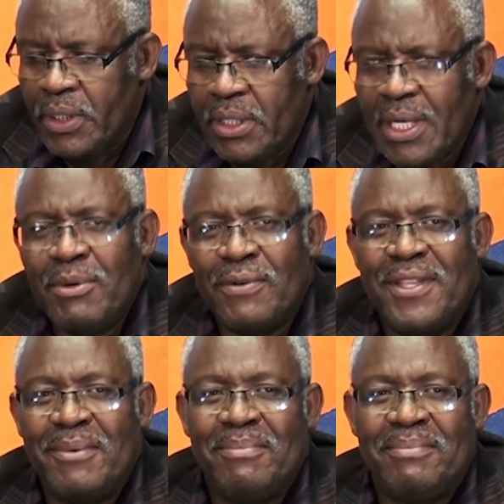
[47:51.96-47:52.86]
some of
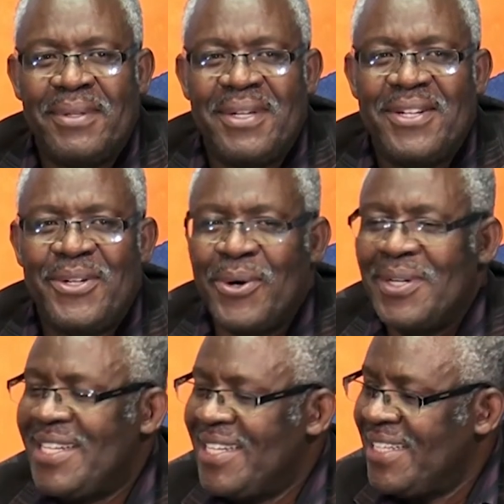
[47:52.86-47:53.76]
them
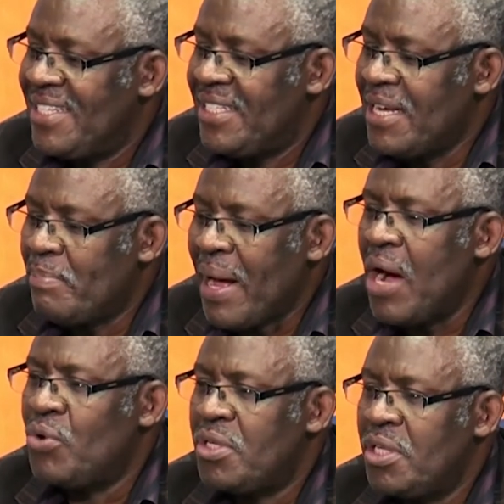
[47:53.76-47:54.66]
don't step
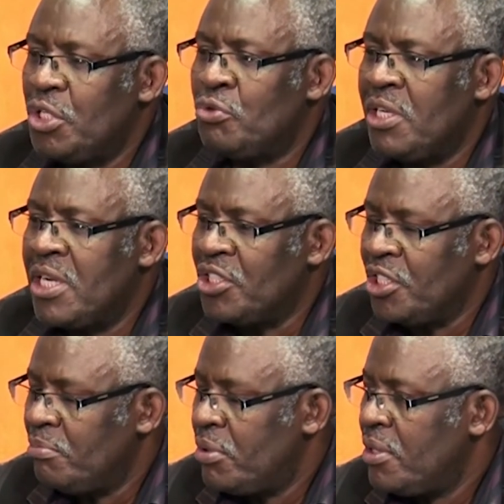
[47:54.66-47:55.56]
out into
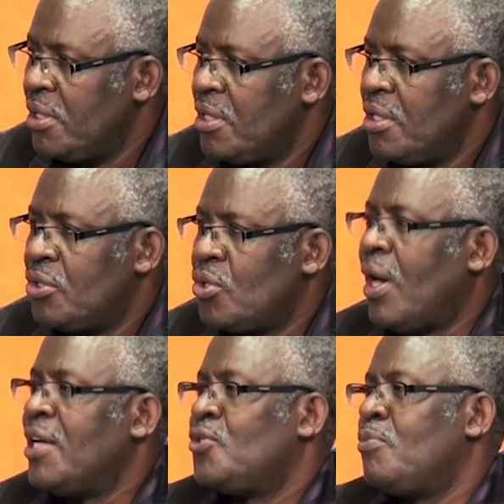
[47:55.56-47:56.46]
leadership so
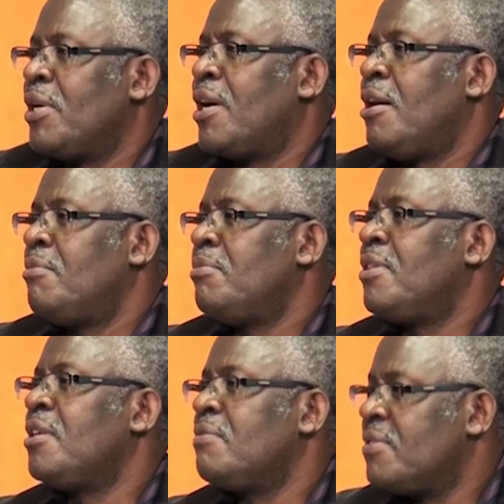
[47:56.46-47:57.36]
as to become
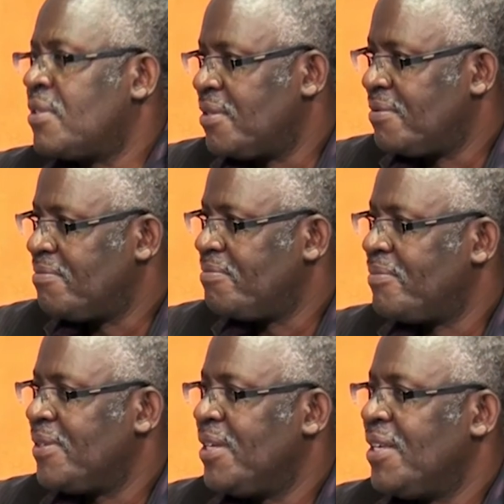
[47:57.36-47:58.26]
thieves.
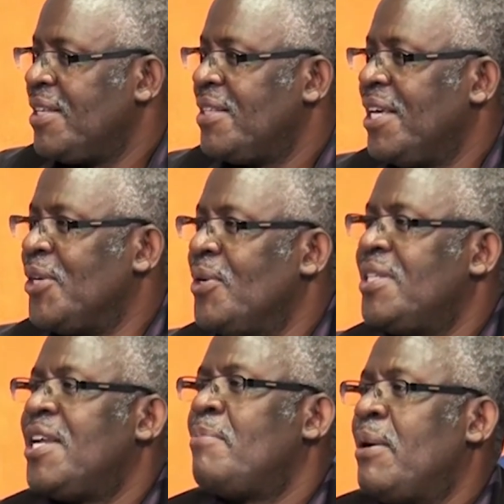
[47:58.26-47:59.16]
They don't
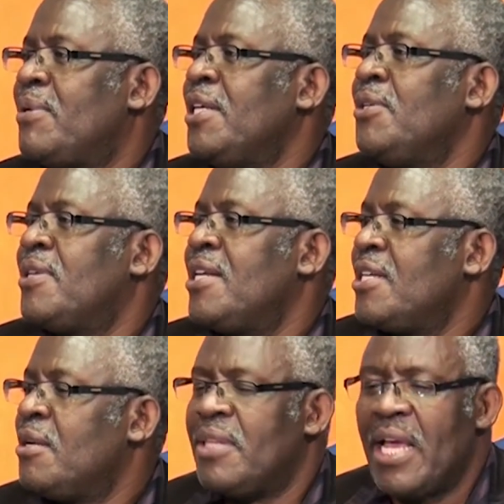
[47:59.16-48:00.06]
step out into
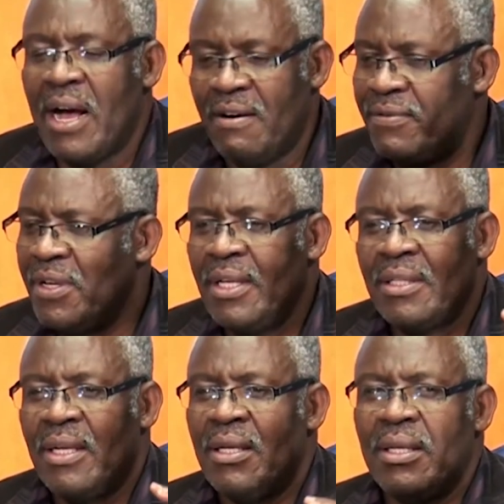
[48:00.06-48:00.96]
leadership.
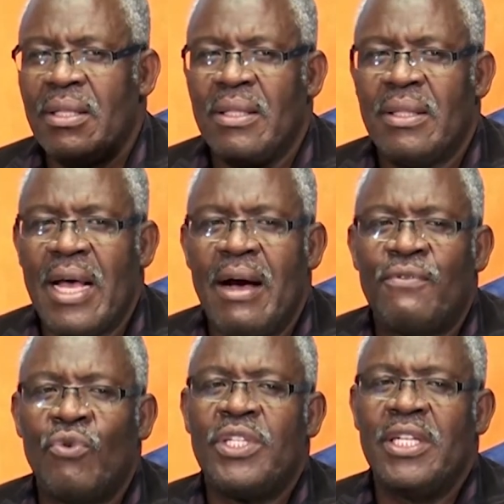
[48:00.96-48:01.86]
They
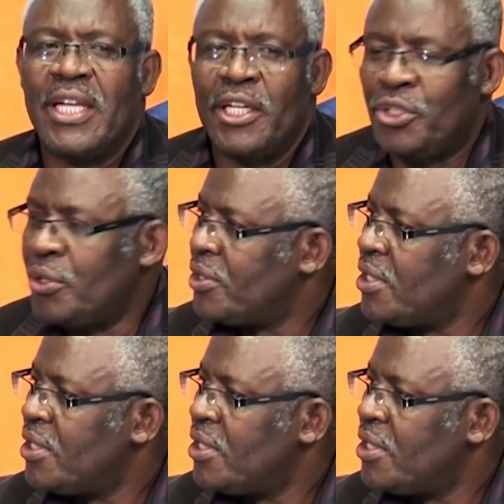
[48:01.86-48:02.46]
have good intentions.